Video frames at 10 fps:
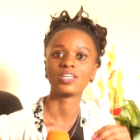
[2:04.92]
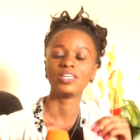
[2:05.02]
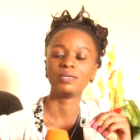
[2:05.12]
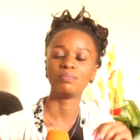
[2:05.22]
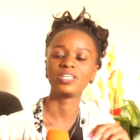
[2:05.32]

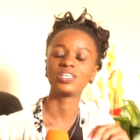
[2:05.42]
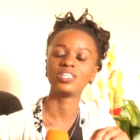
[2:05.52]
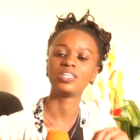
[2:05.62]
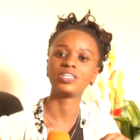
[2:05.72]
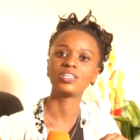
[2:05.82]
The
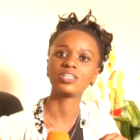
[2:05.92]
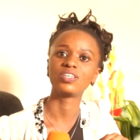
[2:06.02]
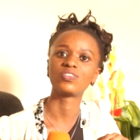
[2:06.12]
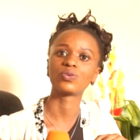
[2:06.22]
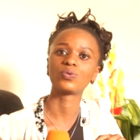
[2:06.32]
beginning
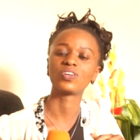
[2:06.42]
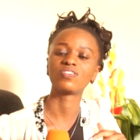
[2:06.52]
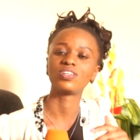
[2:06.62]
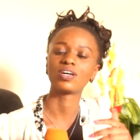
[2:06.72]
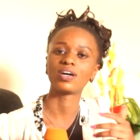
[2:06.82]
is
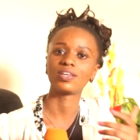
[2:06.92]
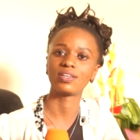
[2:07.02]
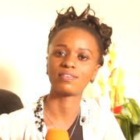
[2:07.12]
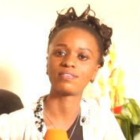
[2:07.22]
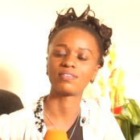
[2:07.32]
always the
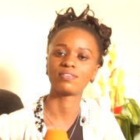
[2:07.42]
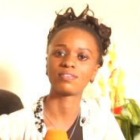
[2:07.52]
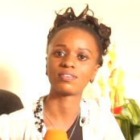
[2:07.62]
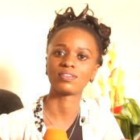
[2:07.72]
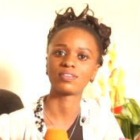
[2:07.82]
hardest.
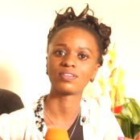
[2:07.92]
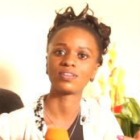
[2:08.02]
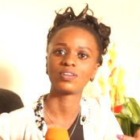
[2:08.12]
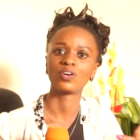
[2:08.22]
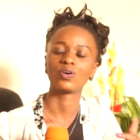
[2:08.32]

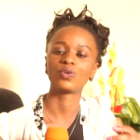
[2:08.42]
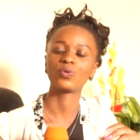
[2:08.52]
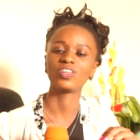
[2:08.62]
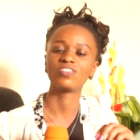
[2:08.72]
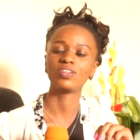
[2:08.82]

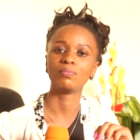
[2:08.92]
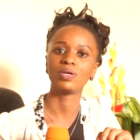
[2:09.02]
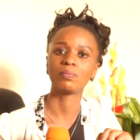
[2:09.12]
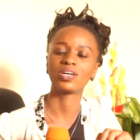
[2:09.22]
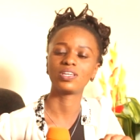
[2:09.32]
Always
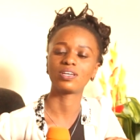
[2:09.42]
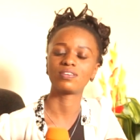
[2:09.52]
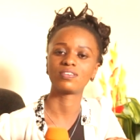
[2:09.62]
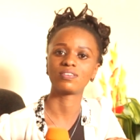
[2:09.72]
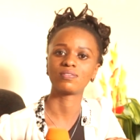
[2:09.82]
remember
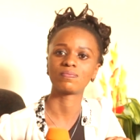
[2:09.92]
that